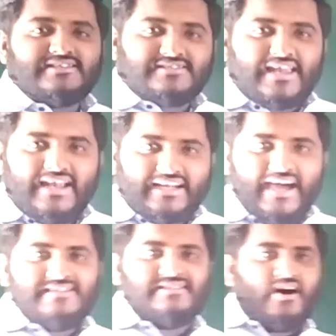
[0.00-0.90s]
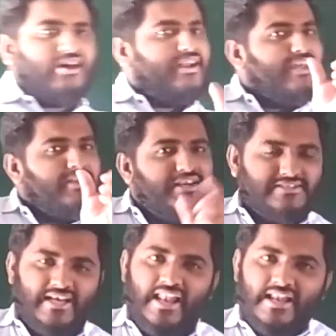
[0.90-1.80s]
crystal lattice or in a
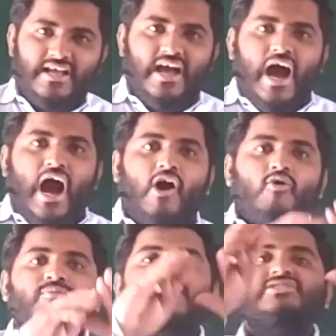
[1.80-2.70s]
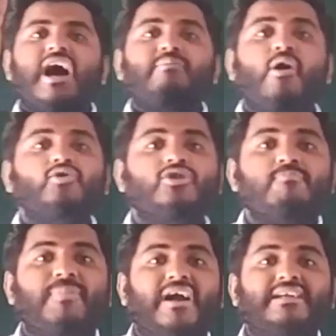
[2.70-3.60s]
unit cell, how much amount
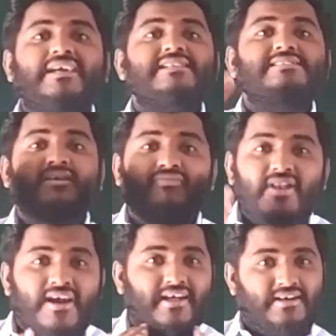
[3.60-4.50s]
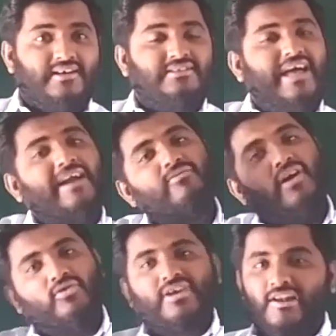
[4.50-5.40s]
of particles are filled, that
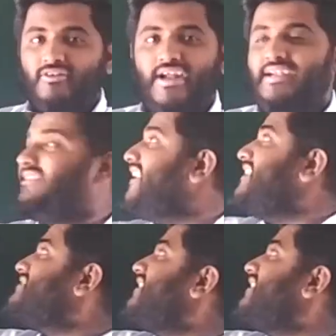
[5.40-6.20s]
we have to calculate. That